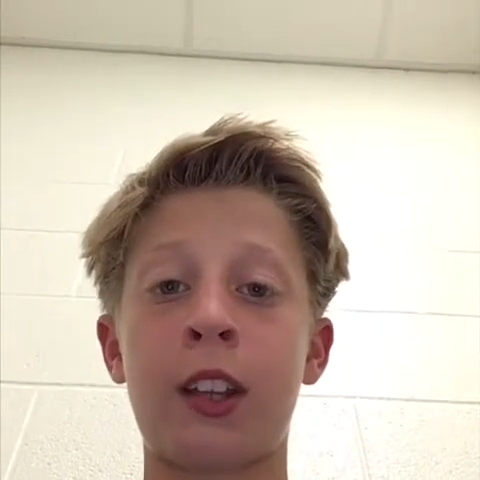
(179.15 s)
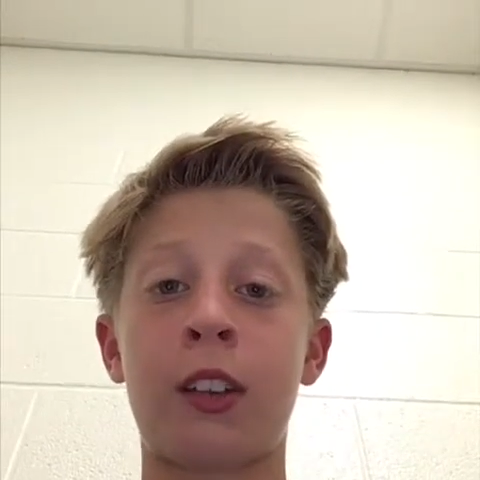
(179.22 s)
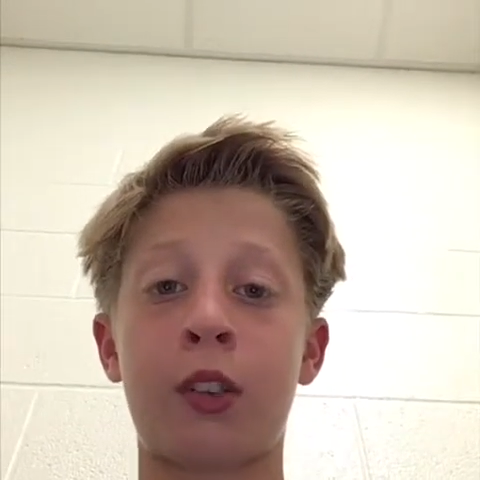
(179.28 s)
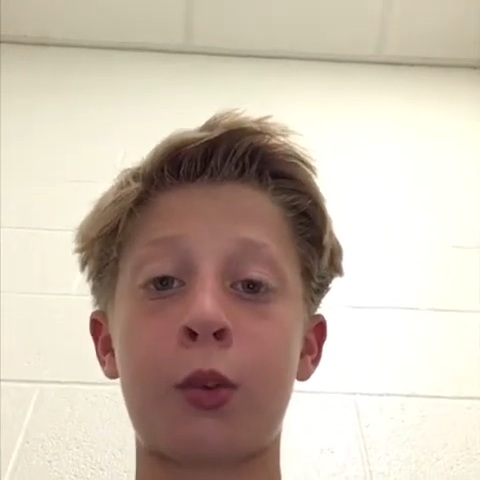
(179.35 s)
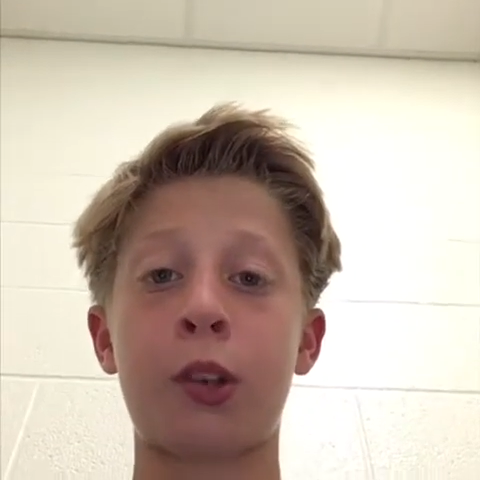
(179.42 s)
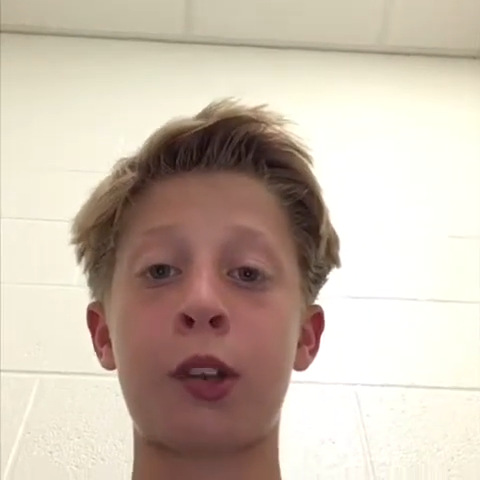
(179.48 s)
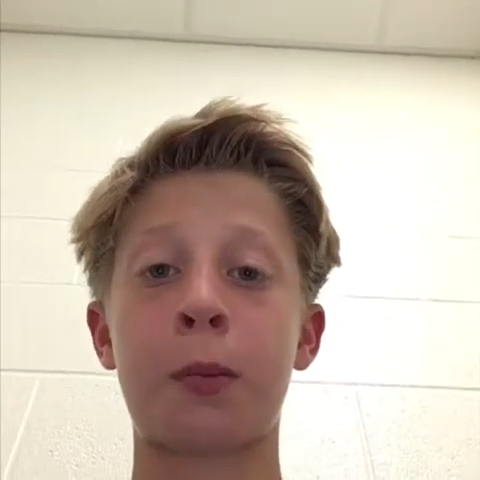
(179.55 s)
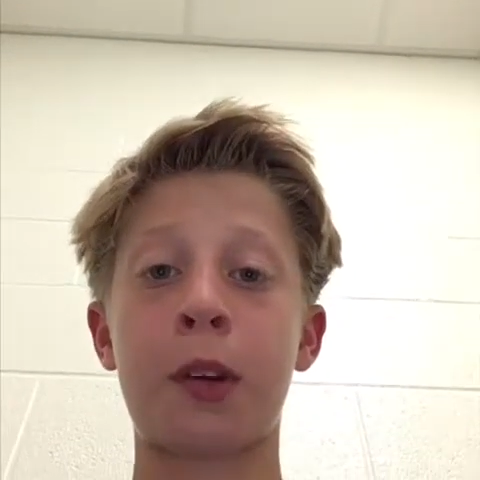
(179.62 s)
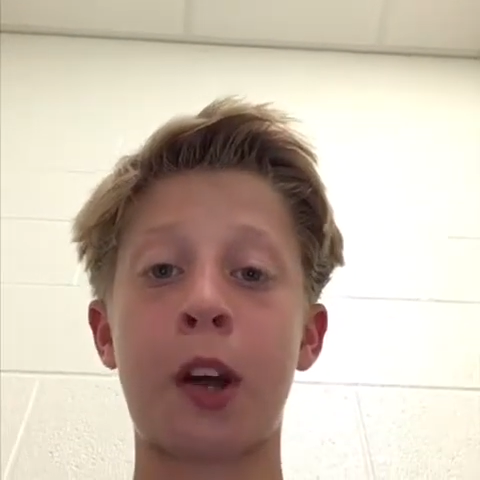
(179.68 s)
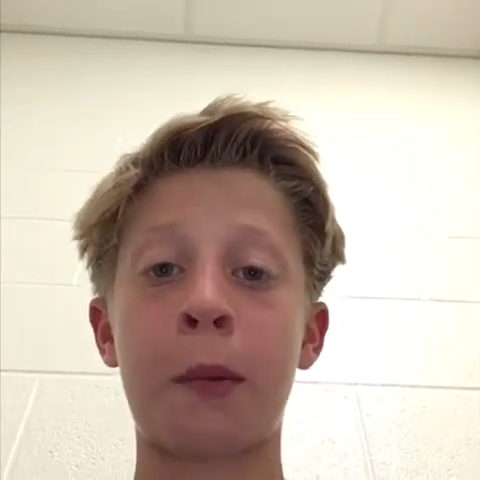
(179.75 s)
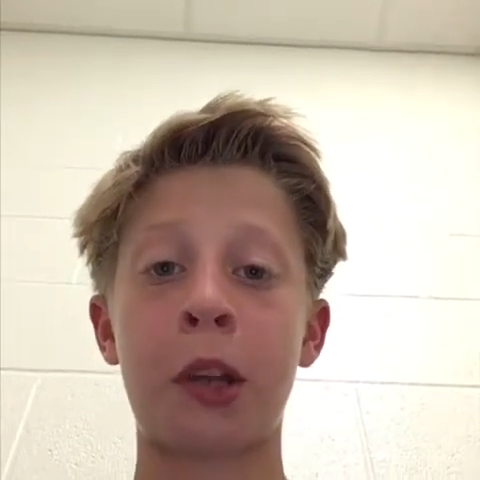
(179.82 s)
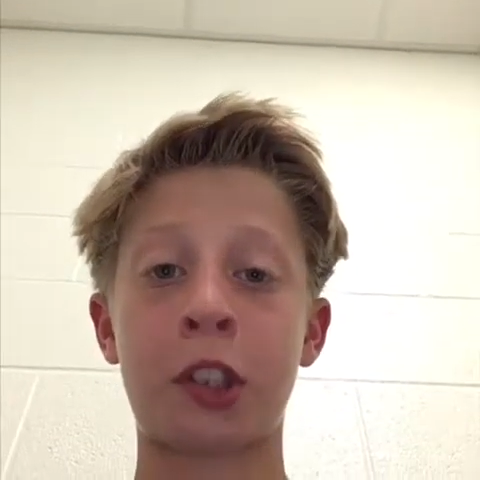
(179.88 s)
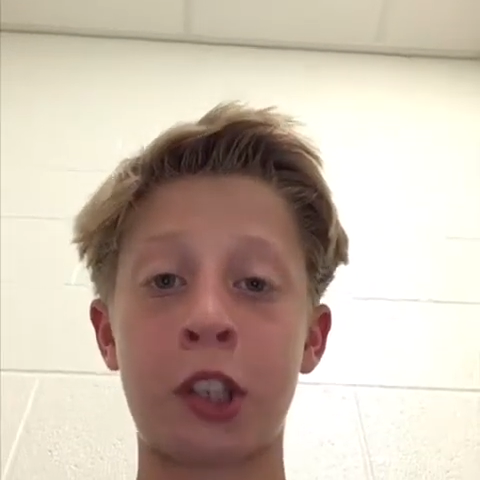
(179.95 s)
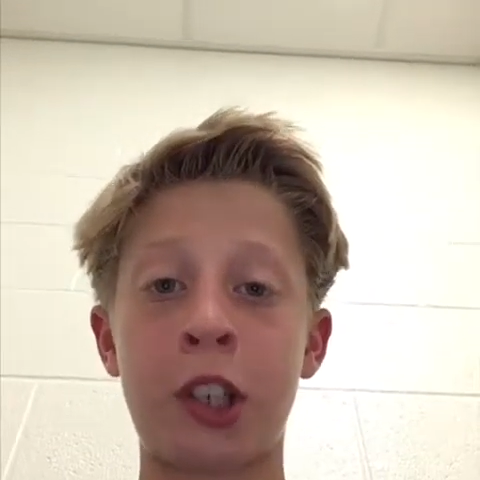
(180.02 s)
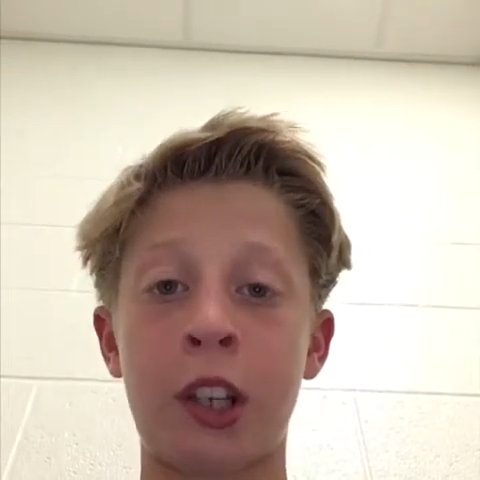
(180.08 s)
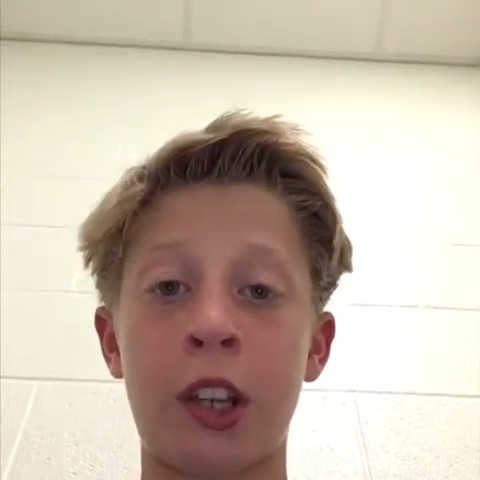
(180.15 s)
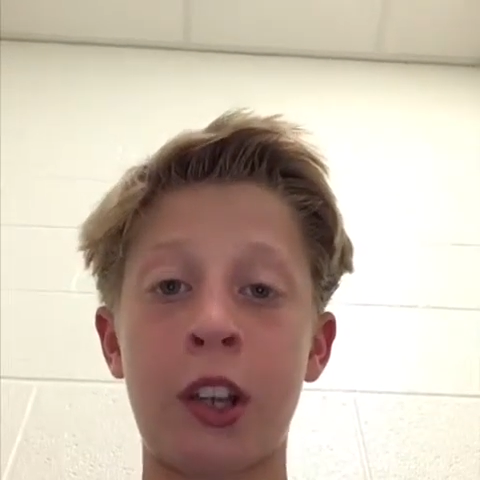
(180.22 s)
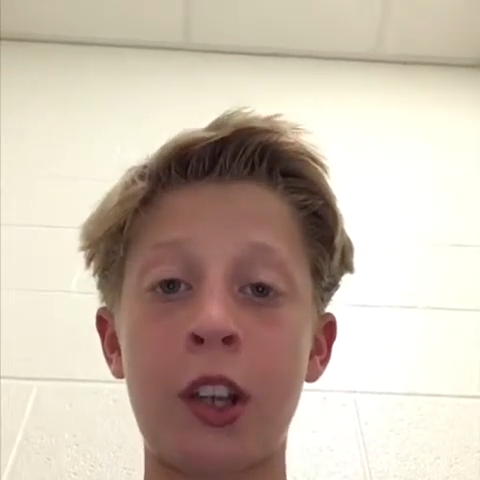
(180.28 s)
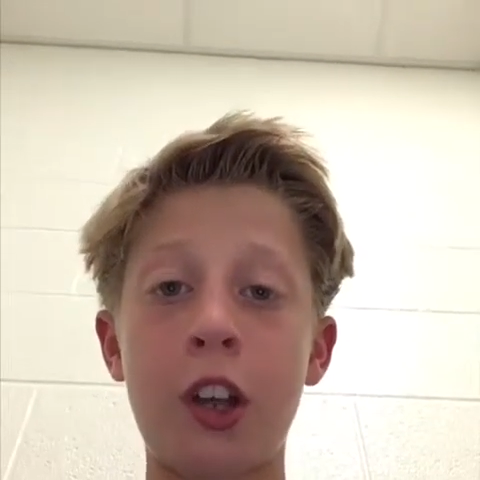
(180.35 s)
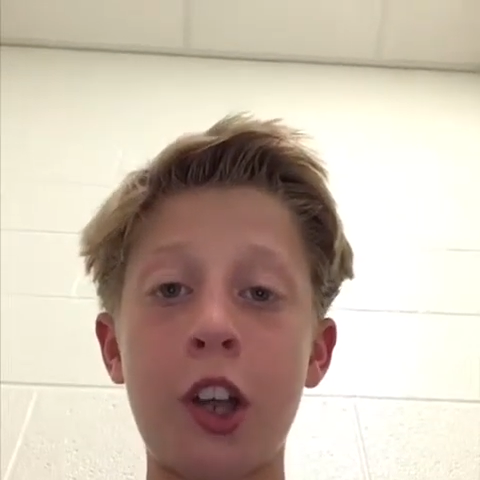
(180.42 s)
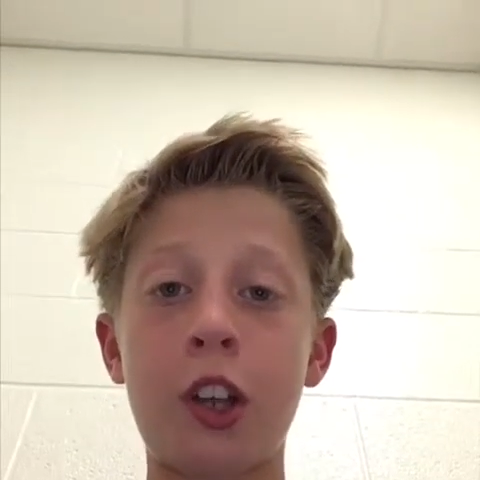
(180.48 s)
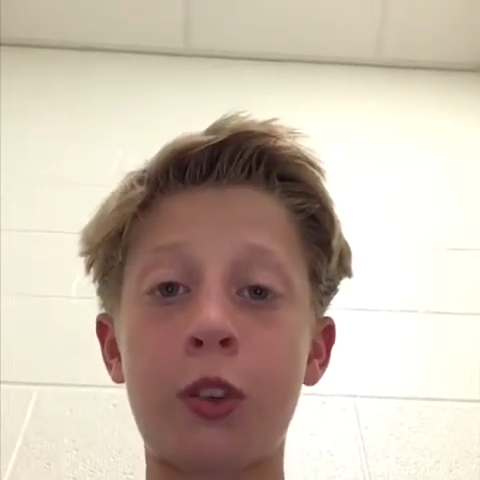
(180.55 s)
is going to become a
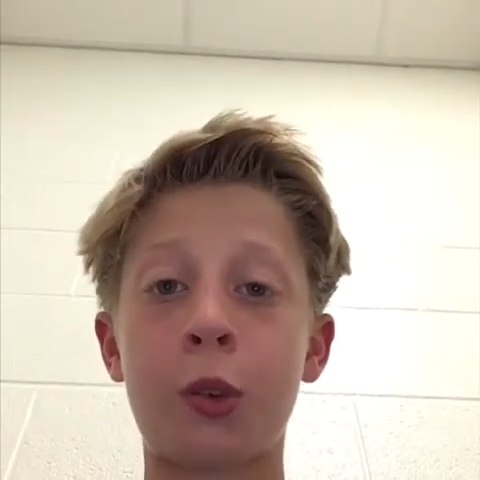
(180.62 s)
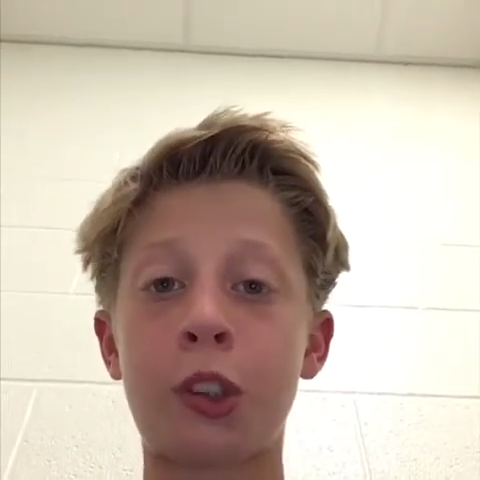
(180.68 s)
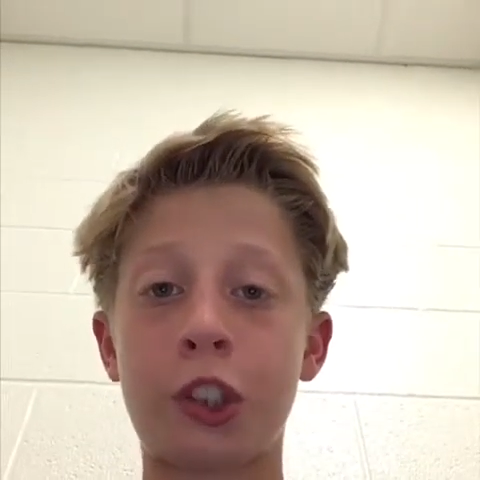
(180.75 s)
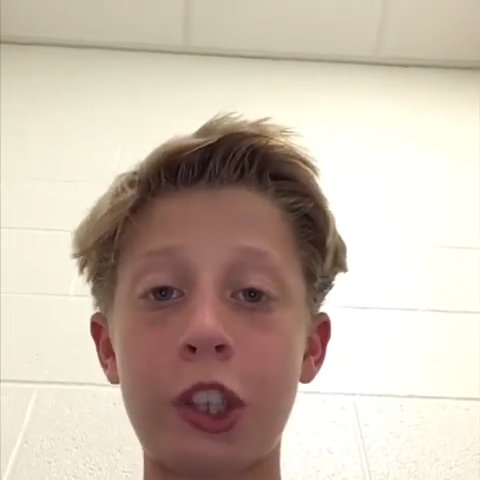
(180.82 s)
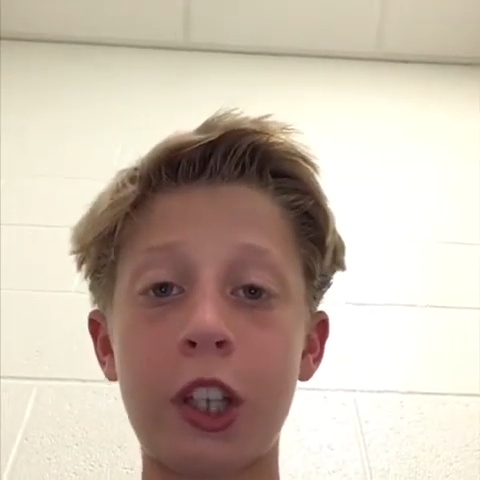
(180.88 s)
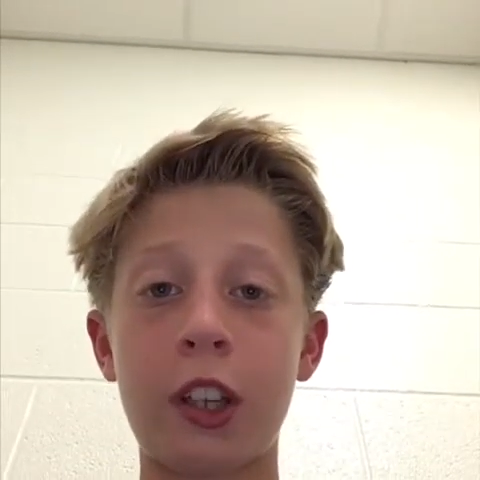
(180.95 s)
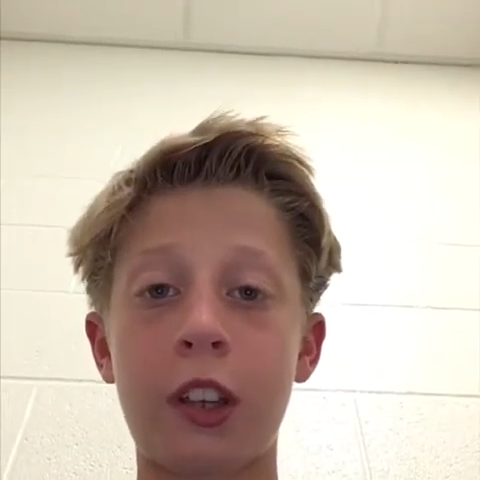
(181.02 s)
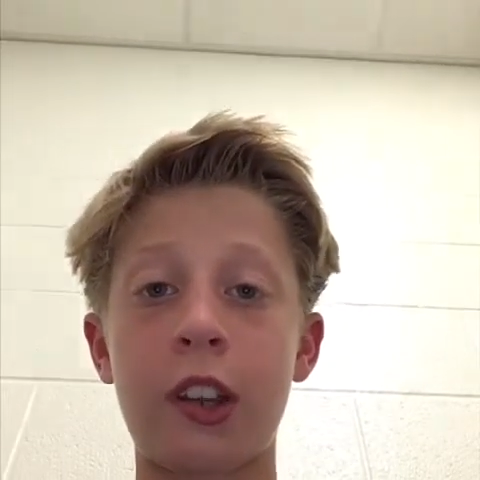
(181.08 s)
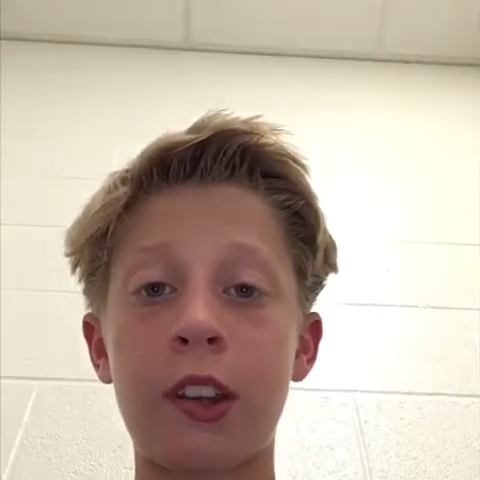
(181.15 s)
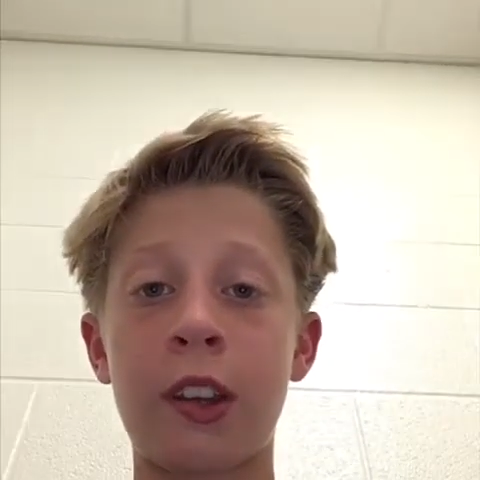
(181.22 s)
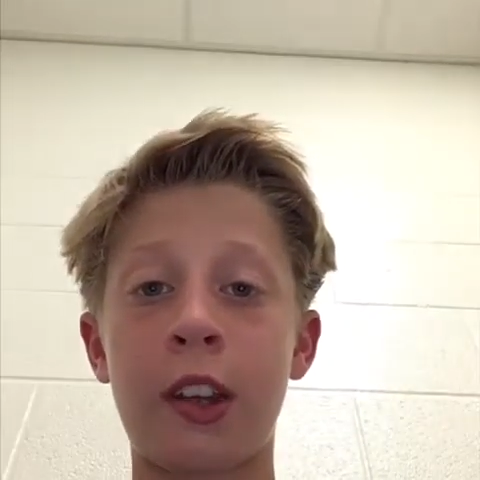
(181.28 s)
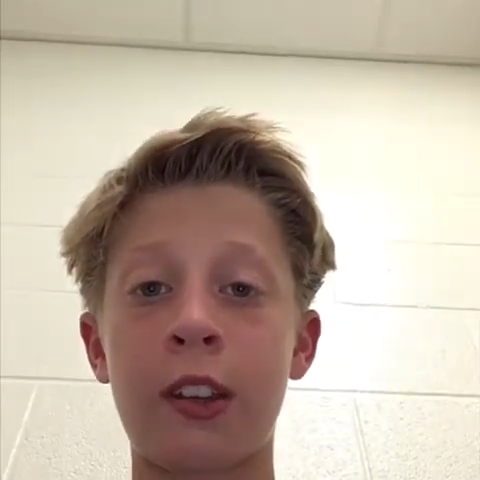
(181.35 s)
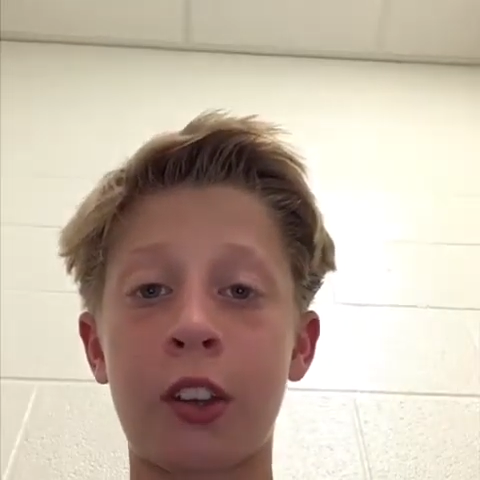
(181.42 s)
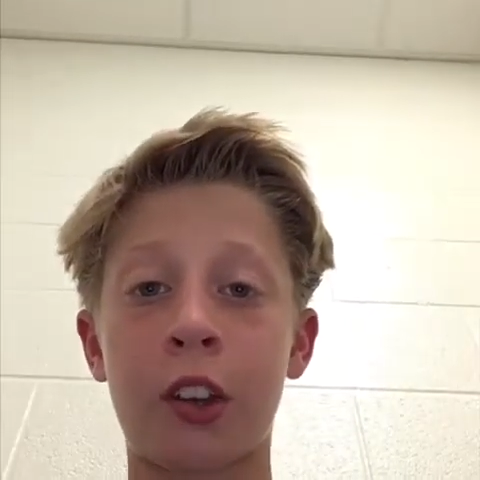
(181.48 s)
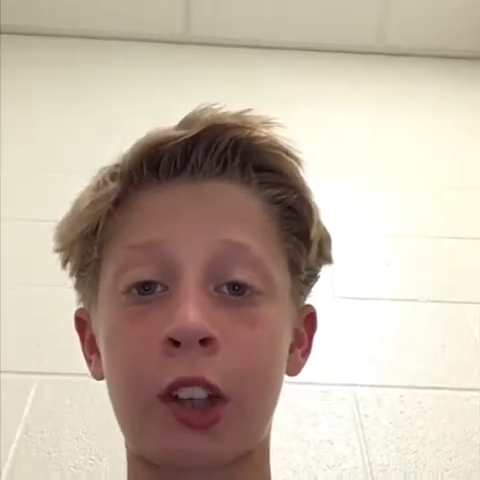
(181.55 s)
genie. So genie needs a